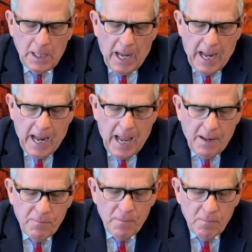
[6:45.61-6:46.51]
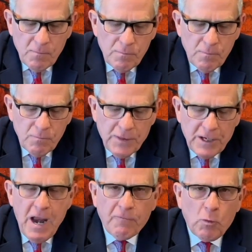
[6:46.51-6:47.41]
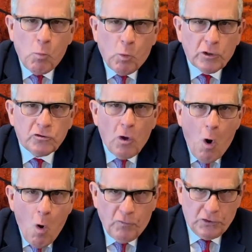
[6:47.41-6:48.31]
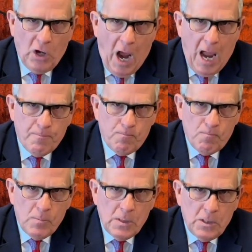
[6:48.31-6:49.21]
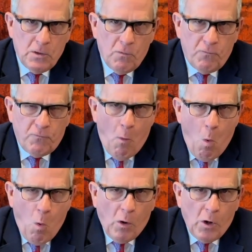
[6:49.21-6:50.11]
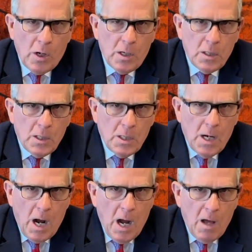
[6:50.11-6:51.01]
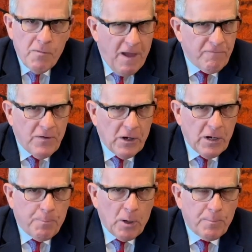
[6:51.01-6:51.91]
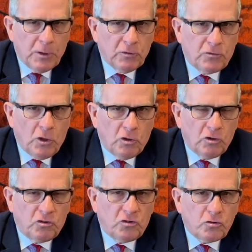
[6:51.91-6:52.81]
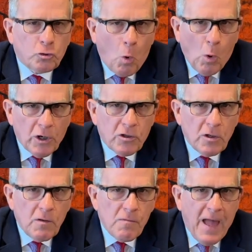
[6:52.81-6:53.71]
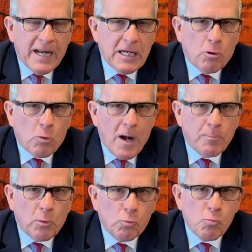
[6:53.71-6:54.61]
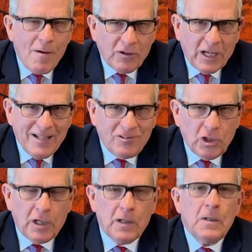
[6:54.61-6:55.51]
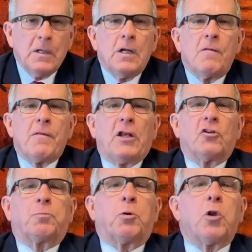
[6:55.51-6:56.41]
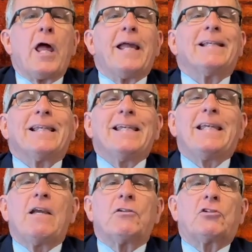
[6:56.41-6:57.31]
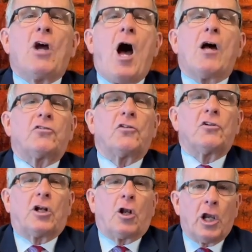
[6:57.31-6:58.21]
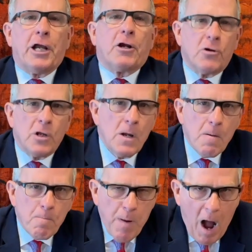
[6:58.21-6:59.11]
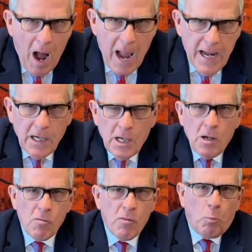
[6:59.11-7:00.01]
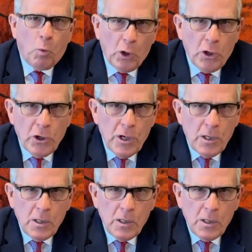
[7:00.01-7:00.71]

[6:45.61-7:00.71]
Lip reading: And the devil works overtime for that very purpose, to distort that incredible revelation that is plainly given to us and declared by the Word